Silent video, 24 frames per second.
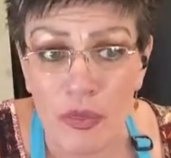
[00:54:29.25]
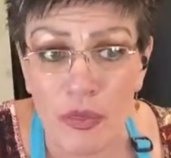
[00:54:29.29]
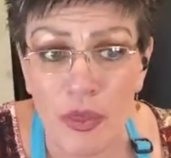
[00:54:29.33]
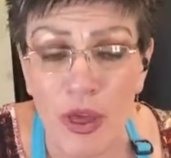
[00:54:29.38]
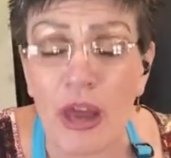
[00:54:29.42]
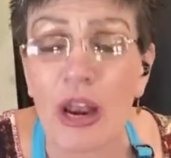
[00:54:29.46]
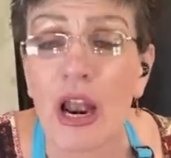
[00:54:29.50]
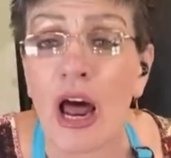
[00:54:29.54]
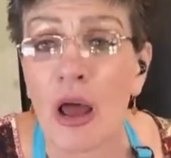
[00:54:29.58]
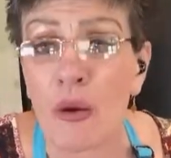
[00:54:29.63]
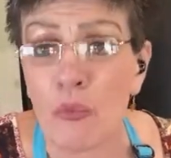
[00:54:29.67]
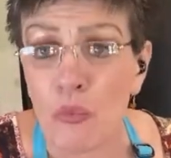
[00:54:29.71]

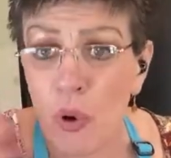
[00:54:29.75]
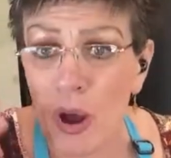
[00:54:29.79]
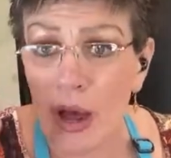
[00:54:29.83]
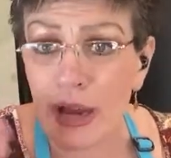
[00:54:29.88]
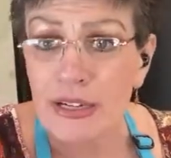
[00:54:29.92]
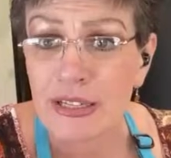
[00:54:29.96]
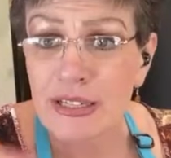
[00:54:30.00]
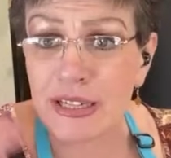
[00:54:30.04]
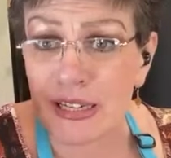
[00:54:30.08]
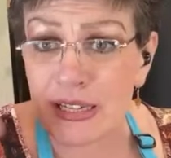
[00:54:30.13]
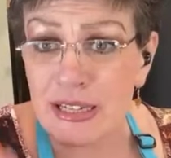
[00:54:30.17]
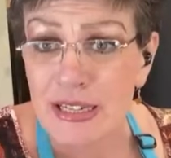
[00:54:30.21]
That I
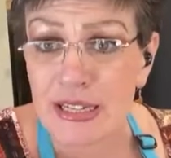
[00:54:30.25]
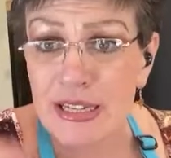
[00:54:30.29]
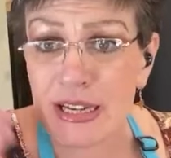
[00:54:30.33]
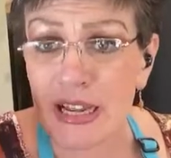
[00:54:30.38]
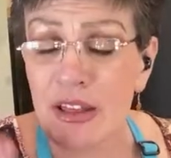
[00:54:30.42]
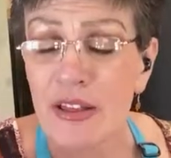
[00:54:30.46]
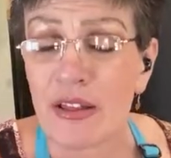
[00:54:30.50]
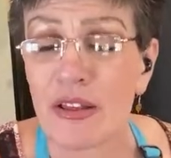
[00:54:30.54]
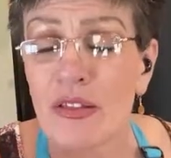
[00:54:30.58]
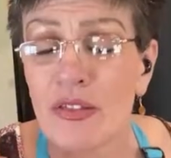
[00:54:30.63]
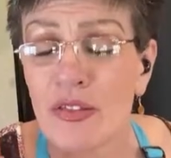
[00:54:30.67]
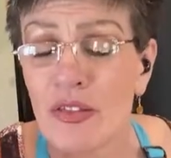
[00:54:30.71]
want to
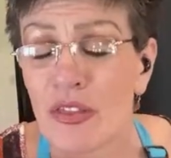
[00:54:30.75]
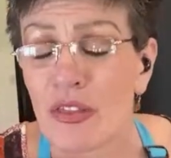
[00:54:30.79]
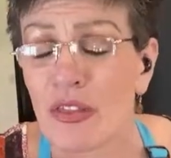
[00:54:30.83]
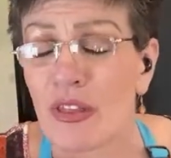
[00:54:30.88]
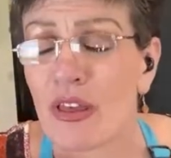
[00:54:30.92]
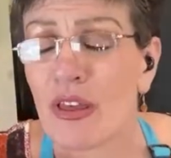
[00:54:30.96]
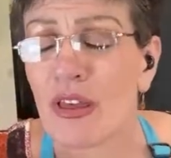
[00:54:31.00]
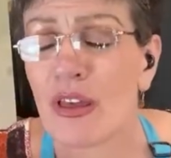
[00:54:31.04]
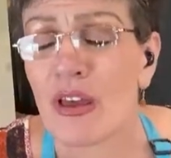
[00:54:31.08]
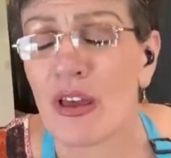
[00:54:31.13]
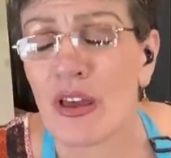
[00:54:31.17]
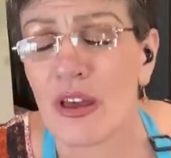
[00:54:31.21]
see
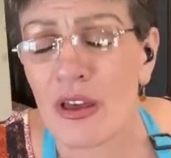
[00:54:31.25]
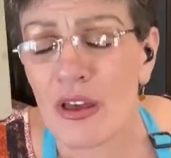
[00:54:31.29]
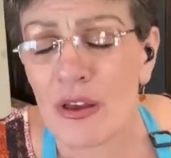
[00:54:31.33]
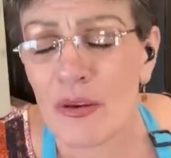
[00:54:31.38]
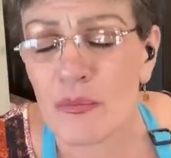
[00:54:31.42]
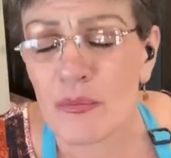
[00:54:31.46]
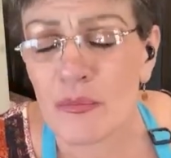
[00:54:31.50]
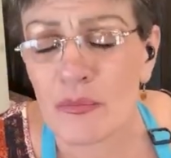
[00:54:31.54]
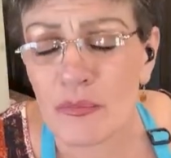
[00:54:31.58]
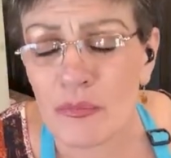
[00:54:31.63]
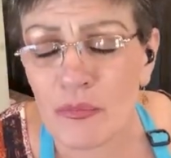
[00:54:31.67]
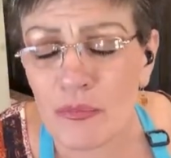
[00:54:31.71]

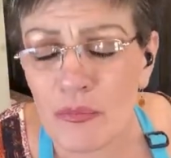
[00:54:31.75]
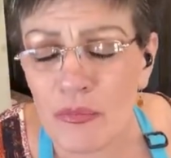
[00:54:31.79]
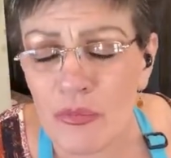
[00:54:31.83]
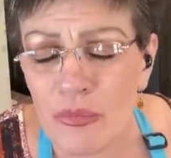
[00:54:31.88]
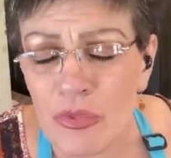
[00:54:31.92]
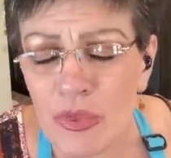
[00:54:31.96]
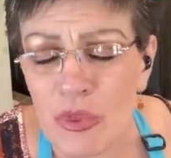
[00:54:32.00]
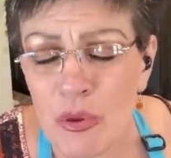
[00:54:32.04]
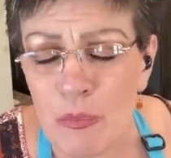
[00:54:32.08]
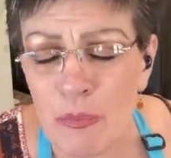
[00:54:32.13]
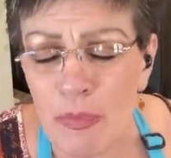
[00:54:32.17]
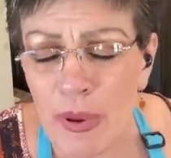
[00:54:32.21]

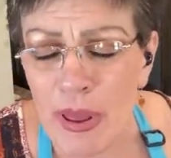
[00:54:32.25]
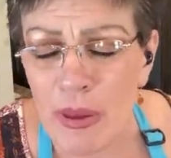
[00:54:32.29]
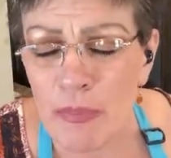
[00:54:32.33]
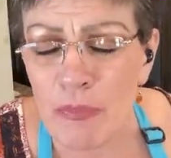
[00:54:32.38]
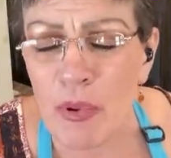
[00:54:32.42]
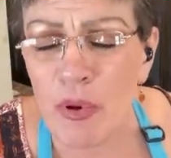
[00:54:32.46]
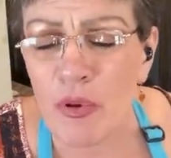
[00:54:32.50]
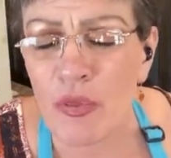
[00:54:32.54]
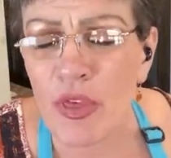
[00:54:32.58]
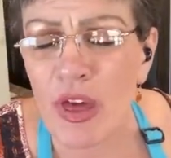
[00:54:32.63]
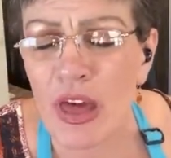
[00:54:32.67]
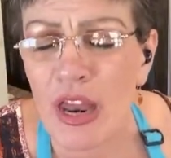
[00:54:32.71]
the
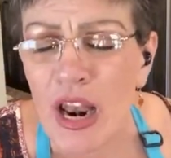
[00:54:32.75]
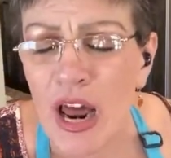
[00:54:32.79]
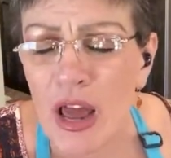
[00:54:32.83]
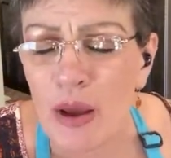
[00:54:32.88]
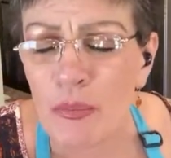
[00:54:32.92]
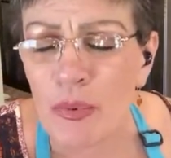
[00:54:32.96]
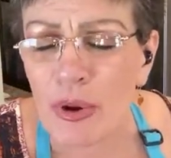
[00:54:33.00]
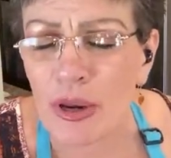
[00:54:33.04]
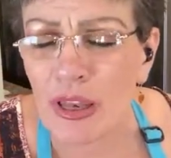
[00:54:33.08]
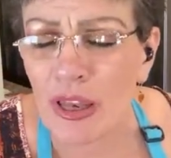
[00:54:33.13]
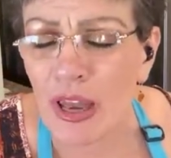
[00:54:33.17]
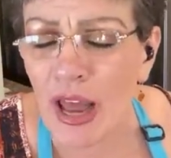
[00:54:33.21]
people that
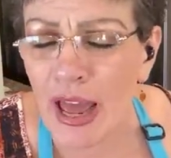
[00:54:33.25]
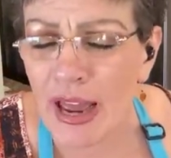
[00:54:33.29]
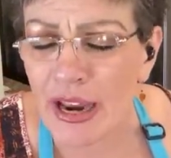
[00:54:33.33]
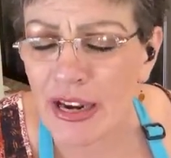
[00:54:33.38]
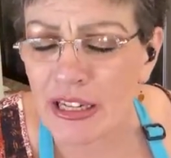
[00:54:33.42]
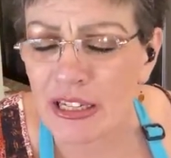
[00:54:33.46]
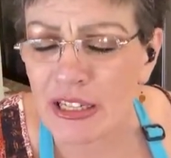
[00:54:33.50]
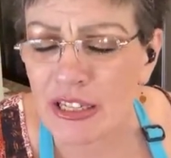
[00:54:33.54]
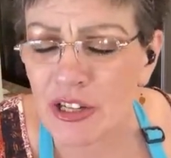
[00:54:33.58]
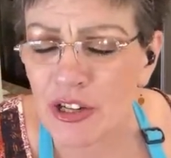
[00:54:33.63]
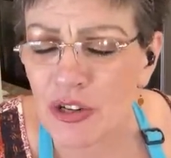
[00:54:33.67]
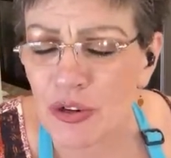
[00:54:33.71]
I would
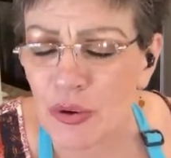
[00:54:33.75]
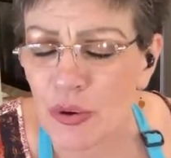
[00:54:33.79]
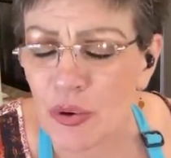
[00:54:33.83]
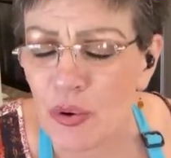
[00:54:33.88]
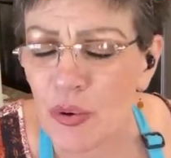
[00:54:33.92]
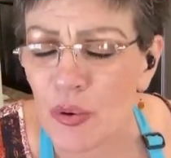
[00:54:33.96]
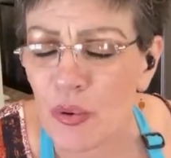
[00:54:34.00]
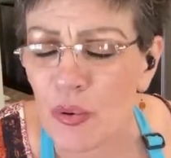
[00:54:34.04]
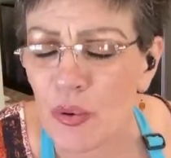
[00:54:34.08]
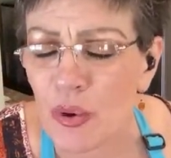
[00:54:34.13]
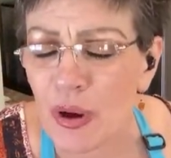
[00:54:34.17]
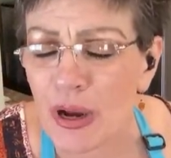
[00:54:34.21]
like
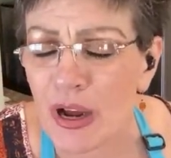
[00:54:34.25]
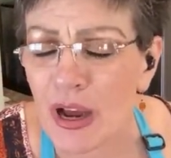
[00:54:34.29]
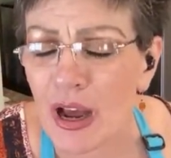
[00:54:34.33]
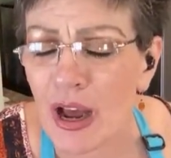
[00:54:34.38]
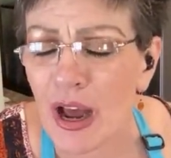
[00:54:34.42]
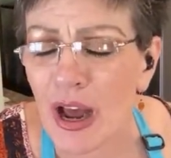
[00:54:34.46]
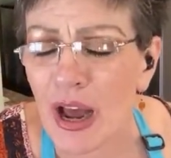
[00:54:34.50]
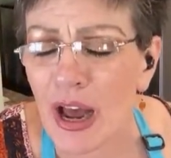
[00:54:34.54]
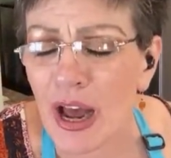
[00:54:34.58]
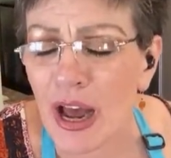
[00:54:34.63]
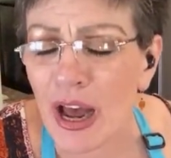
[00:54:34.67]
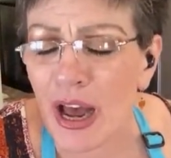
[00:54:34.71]
to
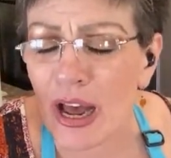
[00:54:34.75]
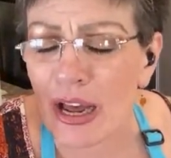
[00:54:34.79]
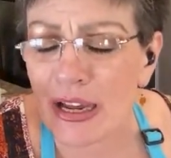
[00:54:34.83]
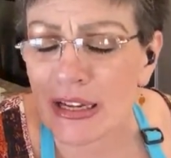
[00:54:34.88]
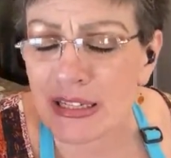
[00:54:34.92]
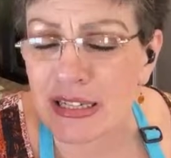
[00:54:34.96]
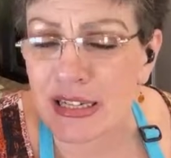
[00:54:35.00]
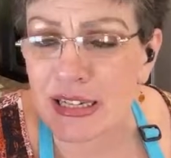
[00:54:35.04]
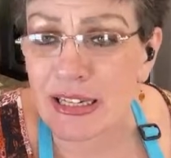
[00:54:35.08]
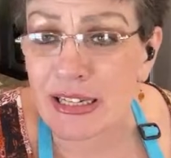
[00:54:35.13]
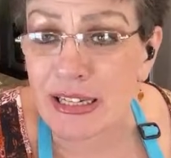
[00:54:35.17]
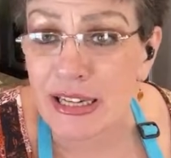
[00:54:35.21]

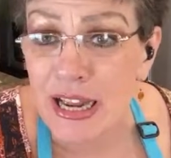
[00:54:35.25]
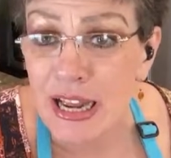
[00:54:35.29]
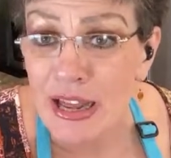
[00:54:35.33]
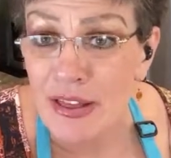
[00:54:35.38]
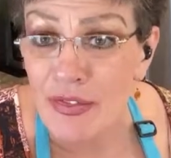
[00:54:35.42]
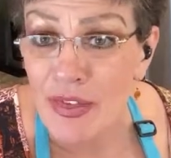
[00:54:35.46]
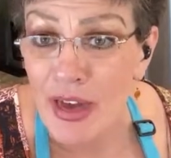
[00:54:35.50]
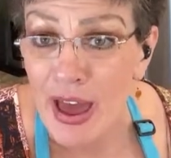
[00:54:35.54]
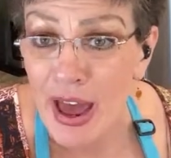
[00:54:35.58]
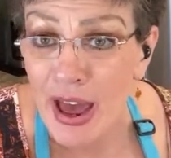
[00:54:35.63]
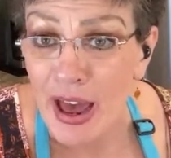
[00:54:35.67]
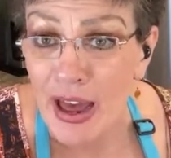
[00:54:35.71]
see
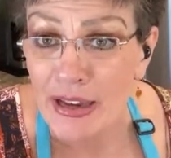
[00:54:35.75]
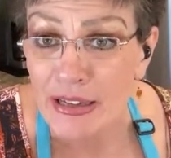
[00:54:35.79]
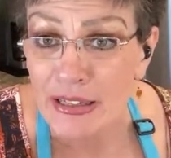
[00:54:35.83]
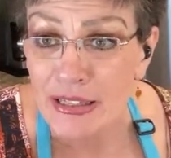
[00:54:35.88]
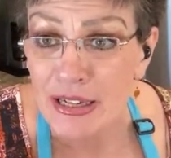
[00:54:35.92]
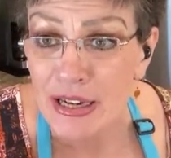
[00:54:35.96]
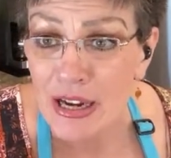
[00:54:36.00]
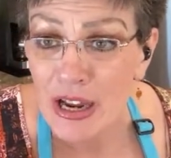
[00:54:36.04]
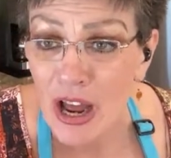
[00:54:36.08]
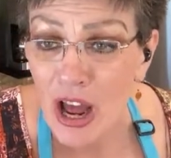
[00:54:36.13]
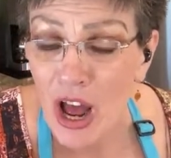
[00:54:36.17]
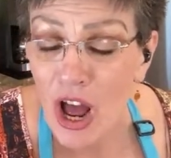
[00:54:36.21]

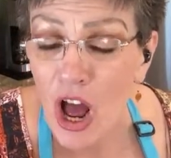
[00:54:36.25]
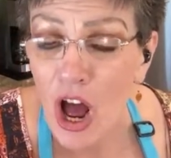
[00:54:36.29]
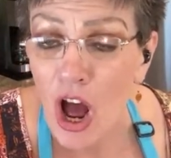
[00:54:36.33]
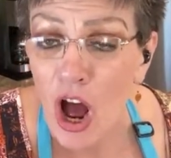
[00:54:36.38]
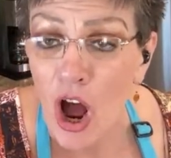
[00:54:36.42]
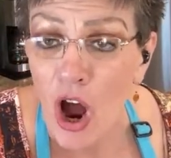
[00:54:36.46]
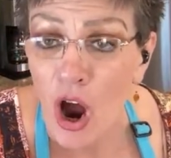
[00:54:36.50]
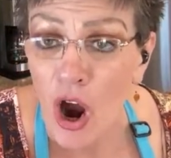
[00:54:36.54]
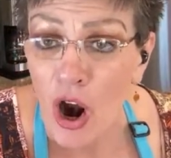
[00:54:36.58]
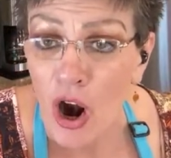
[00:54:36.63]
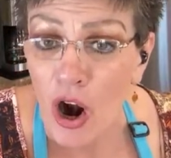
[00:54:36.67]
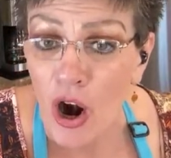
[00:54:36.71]
that
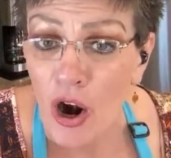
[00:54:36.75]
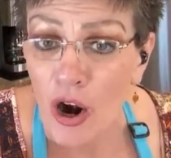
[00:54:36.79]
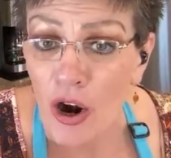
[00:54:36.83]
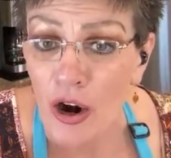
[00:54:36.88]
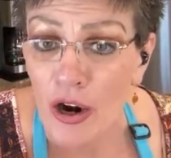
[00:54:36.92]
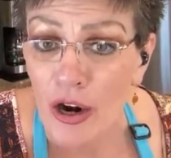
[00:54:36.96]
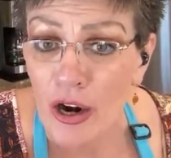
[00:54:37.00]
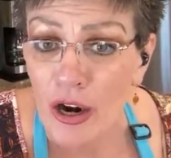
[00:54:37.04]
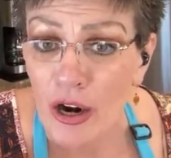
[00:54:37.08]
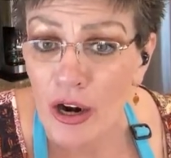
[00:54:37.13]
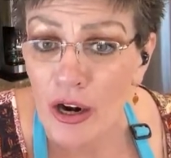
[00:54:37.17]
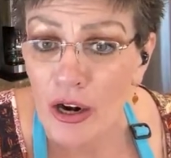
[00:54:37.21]

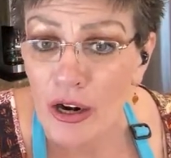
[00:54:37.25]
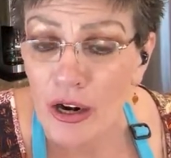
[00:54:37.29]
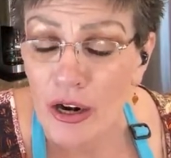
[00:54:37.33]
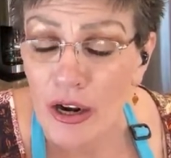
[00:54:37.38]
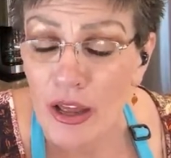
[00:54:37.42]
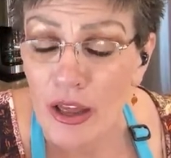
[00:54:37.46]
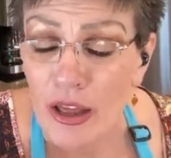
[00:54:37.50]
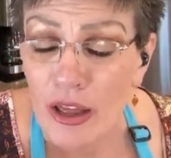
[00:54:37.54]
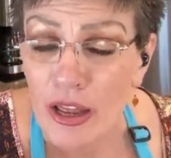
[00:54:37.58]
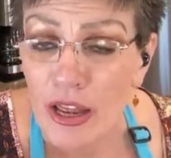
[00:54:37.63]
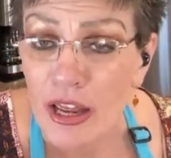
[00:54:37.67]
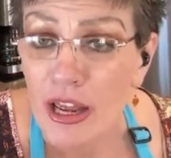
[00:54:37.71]
are
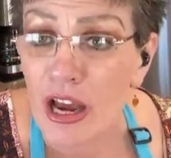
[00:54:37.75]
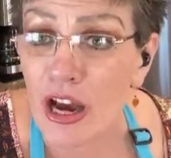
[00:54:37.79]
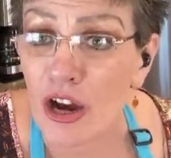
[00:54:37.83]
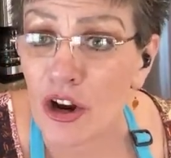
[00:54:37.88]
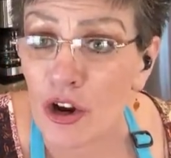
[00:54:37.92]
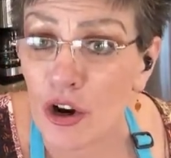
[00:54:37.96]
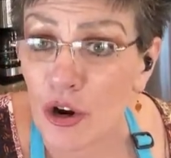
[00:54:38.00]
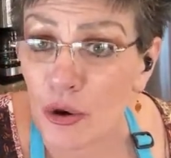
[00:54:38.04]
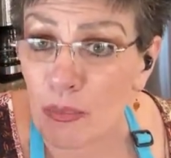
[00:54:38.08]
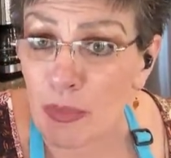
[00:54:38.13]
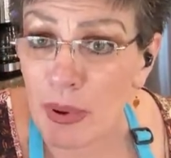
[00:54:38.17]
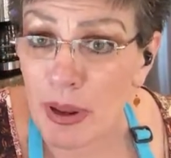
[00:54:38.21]

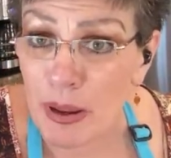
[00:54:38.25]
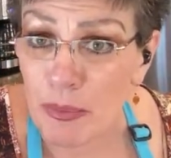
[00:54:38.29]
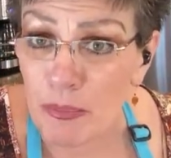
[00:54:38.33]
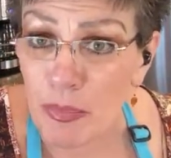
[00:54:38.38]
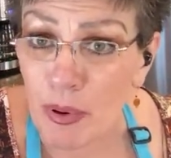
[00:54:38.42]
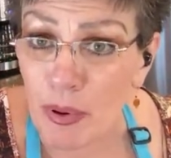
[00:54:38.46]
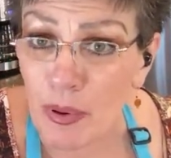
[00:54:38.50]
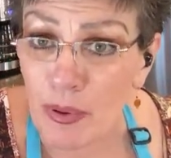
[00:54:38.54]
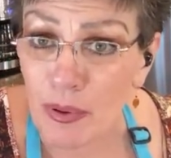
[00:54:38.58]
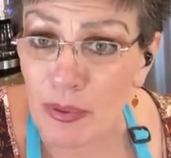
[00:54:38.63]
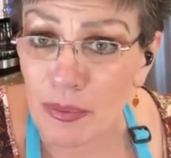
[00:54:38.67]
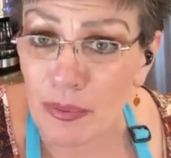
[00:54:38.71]
younger
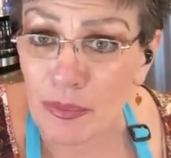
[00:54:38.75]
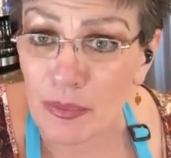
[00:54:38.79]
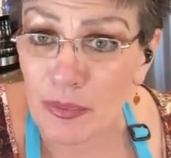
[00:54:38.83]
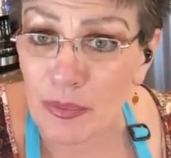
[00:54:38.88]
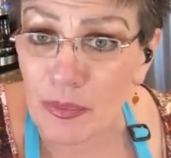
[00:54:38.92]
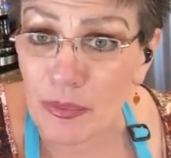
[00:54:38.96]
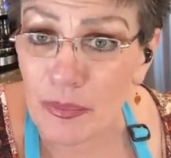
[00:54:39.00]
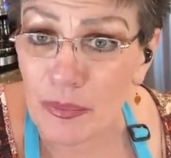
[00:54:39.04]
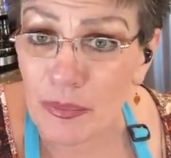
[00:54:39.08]
people.